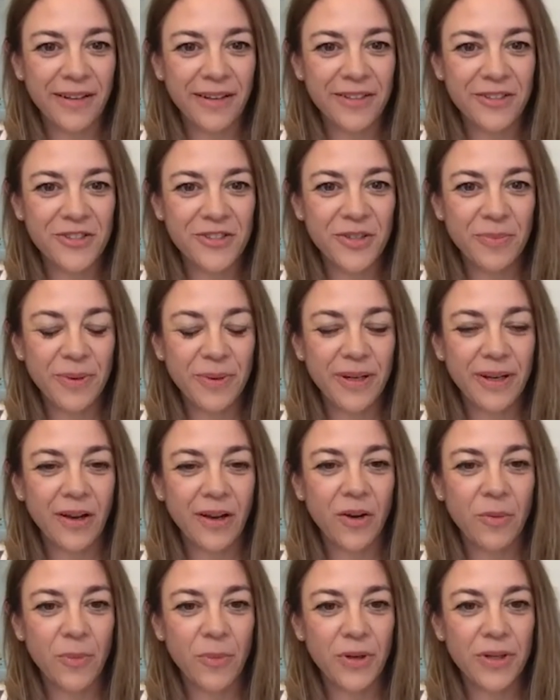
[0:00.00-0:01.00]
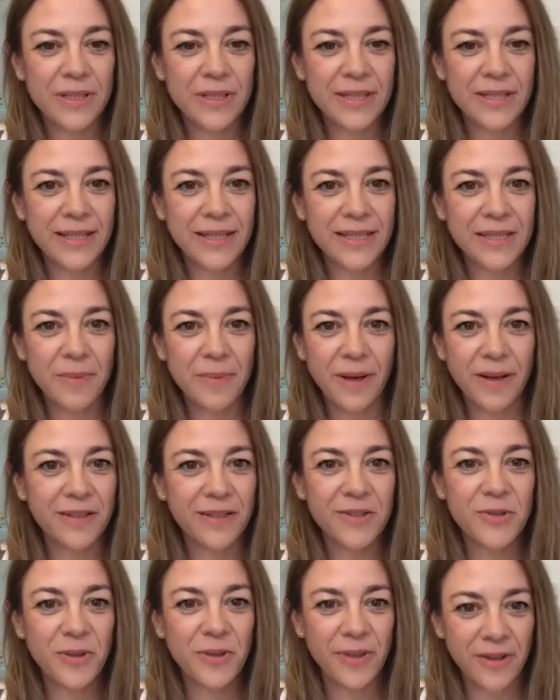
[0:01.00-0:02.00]
in shipping and commodities back
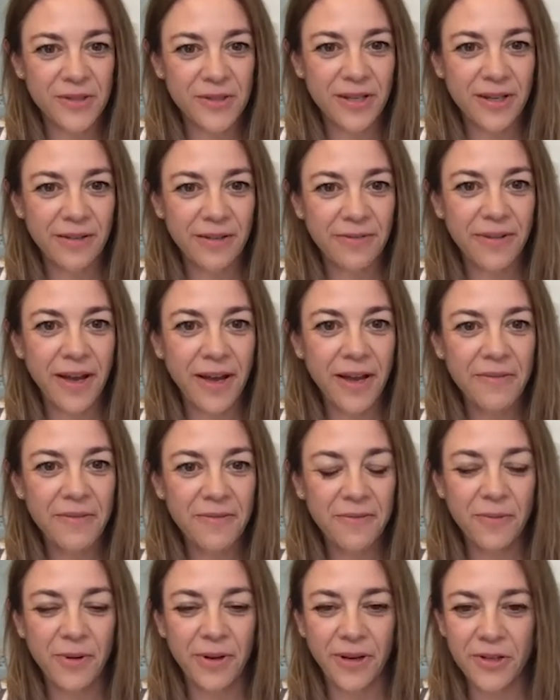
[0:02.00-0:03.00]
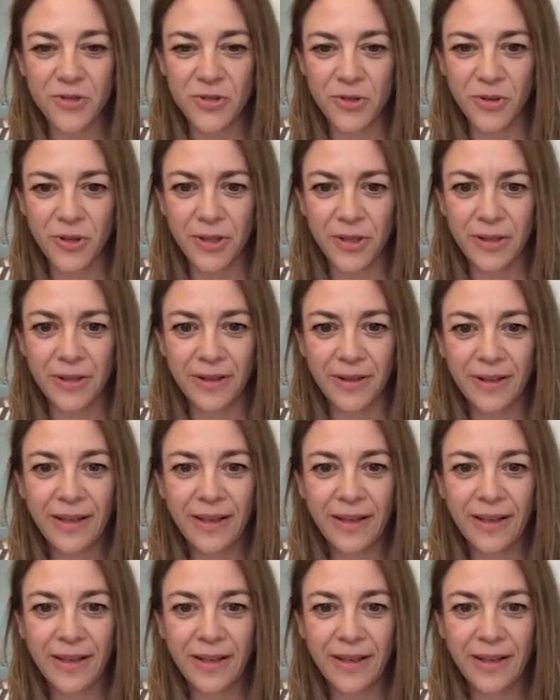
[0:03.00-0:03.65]
in 2005 when I joined